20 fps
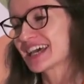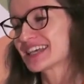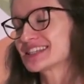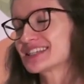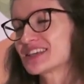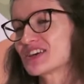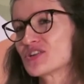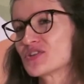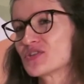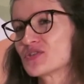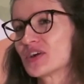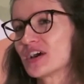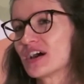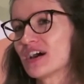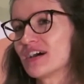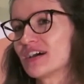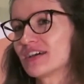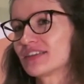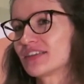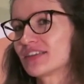So
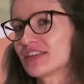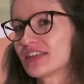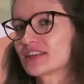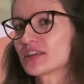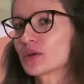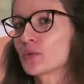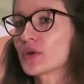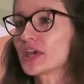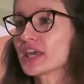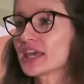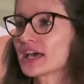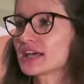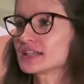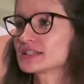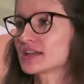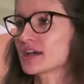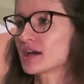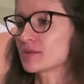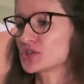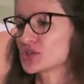the thing that we
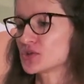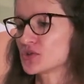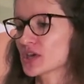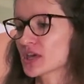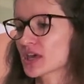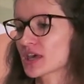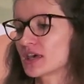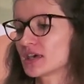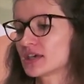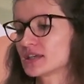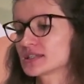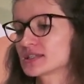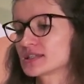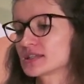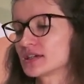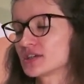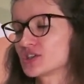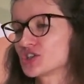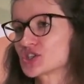ended up doing is